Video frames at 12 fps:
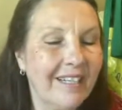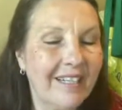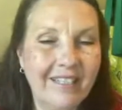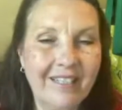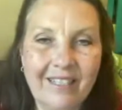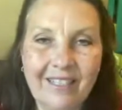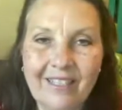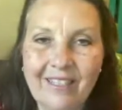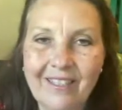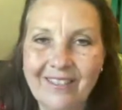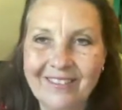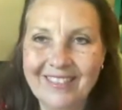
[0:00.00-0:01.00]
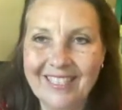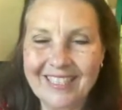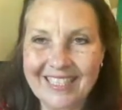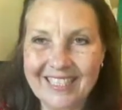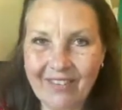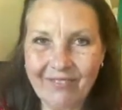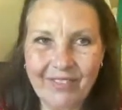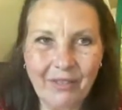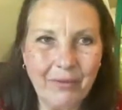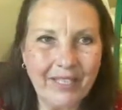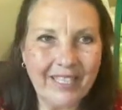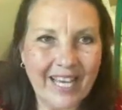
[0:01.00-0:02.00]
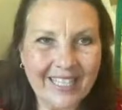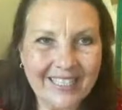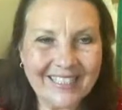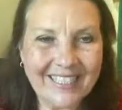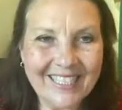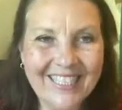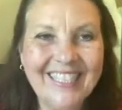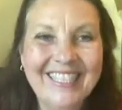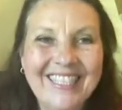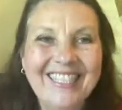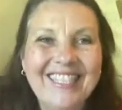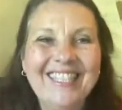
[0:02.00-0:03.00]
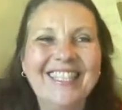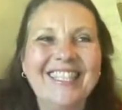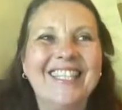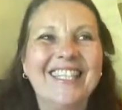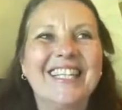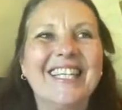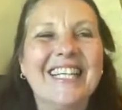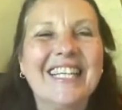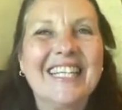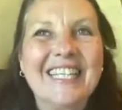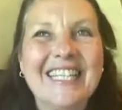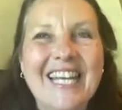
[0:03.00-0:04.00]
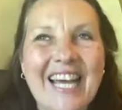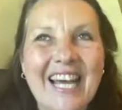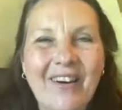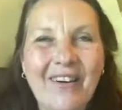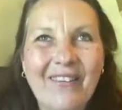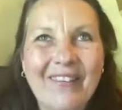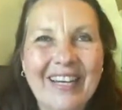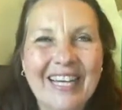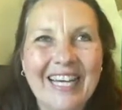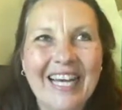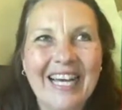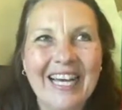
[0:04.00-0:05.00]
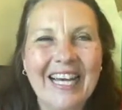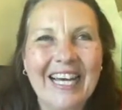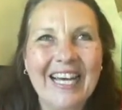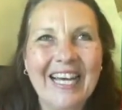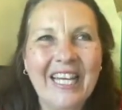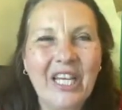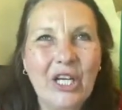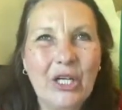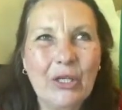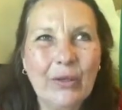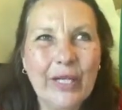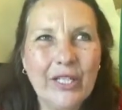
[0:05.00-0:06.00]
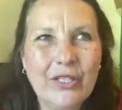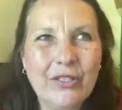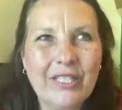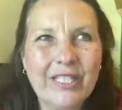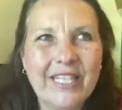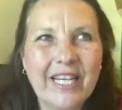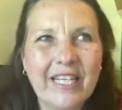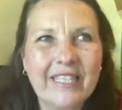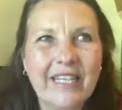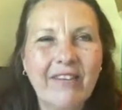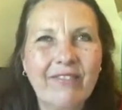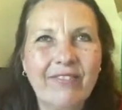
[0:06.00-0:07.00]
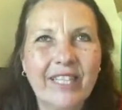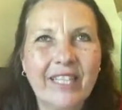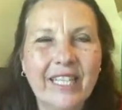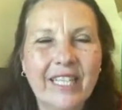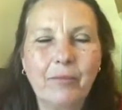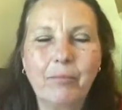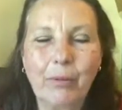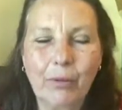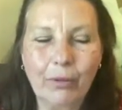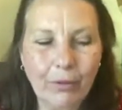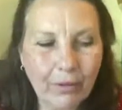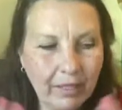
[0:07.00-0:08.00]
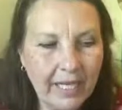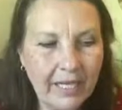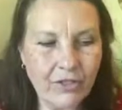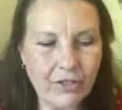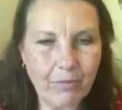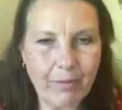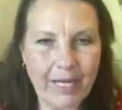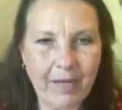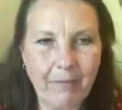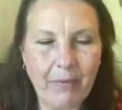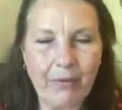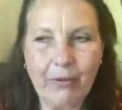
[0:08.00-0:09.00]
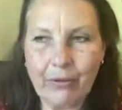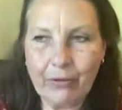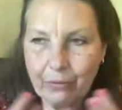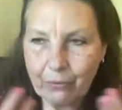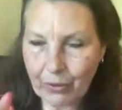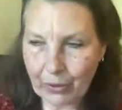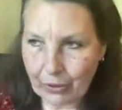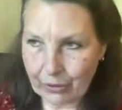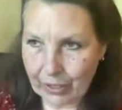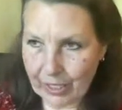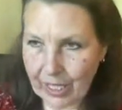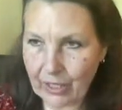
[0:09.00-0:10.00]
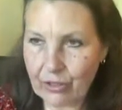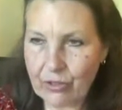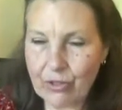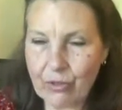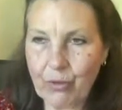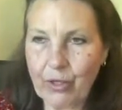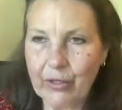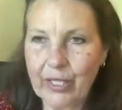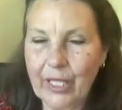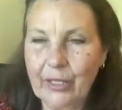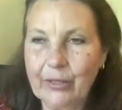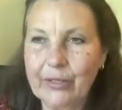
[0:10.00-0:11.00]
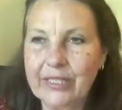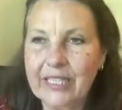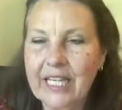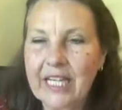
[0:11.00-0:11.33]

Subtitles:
Oh, doesn't that feel relaxing? Now, I encourage you to take that feeling, pull out your paper, your colors, your watercolors,